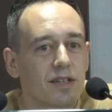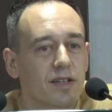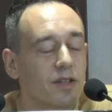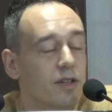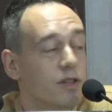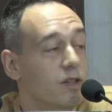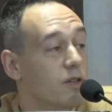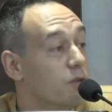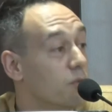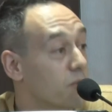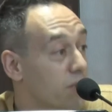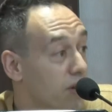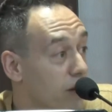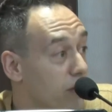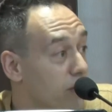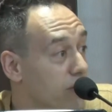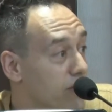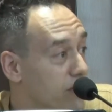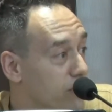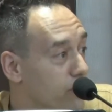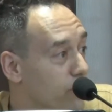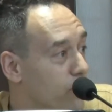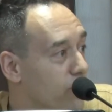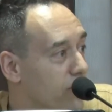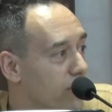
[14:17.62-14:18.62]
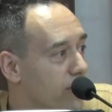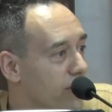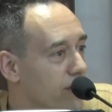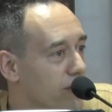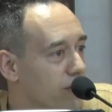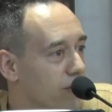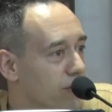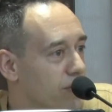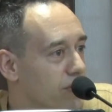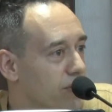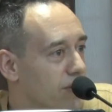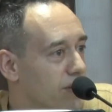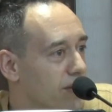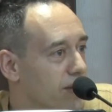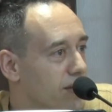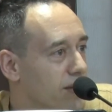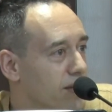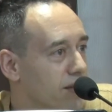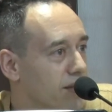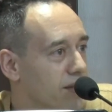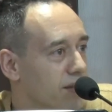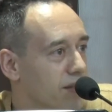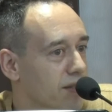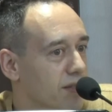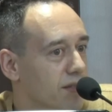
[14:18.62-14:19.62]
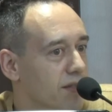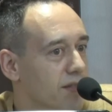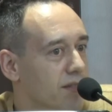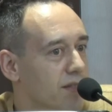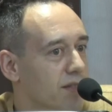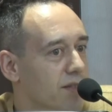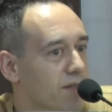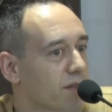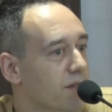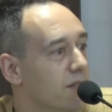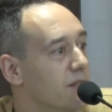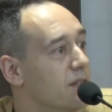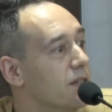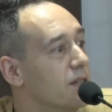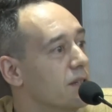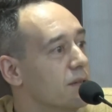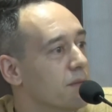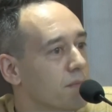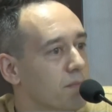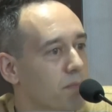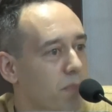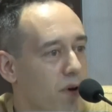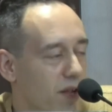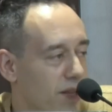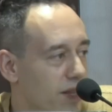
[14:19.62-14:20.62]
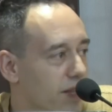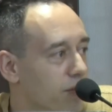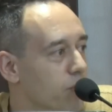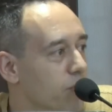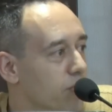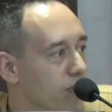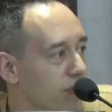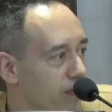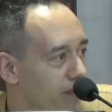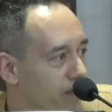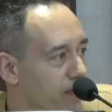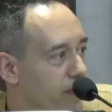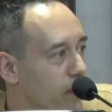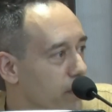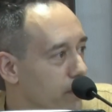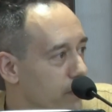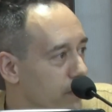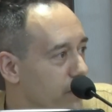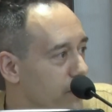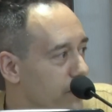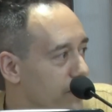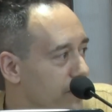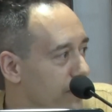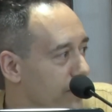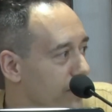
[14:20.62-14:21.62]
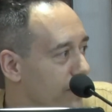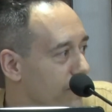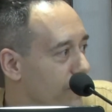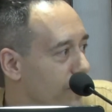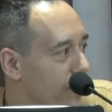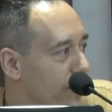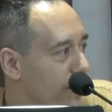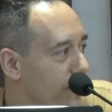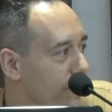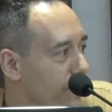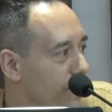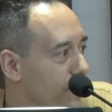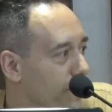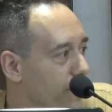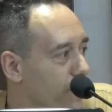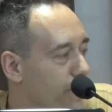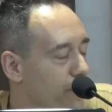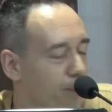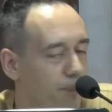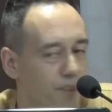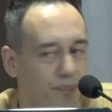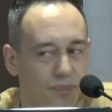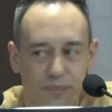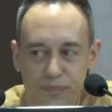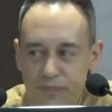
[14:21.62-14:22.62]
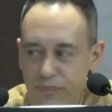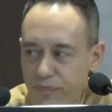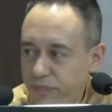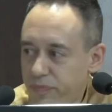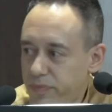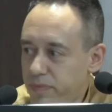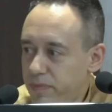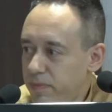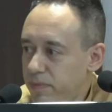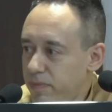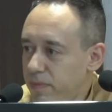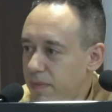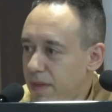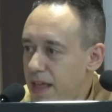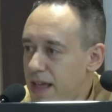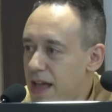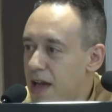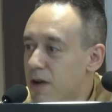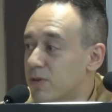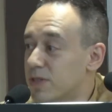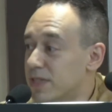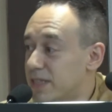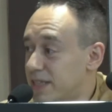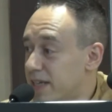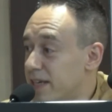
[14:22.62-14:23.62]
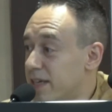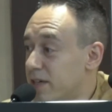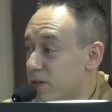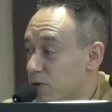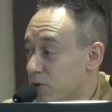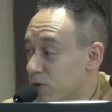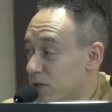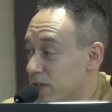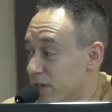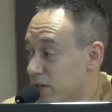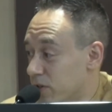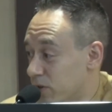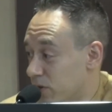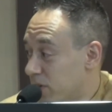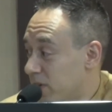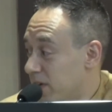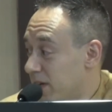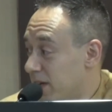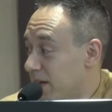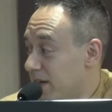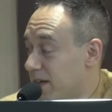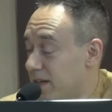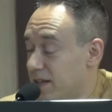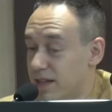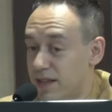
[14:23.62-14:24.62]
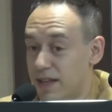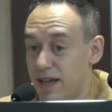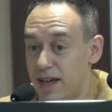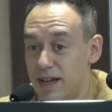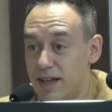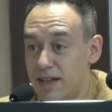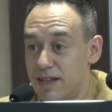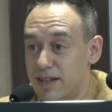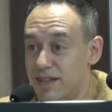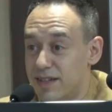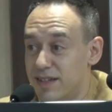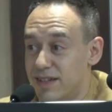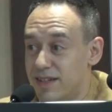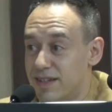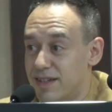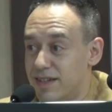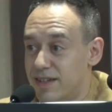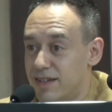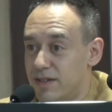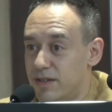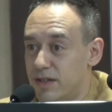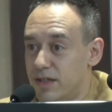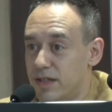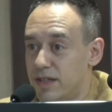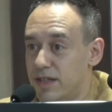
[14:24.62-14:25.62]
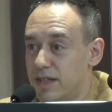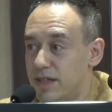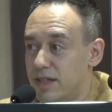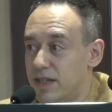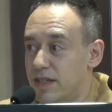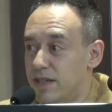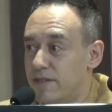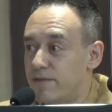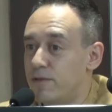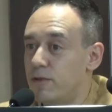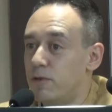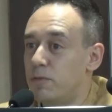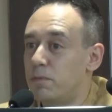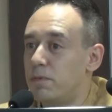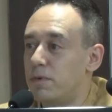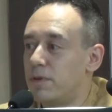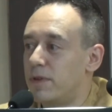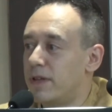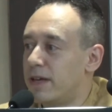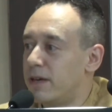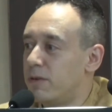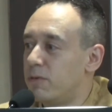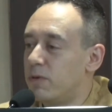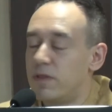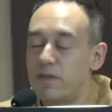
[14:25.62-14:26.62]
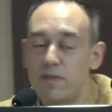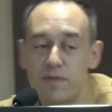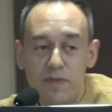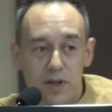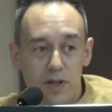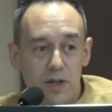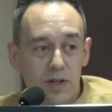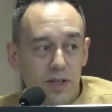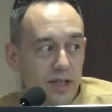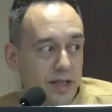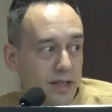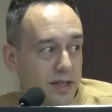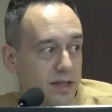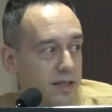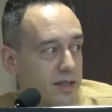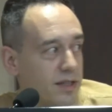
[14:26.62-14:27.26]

When I was working in the Bollywood film music, right? I was saying earlier that if you play with feeling,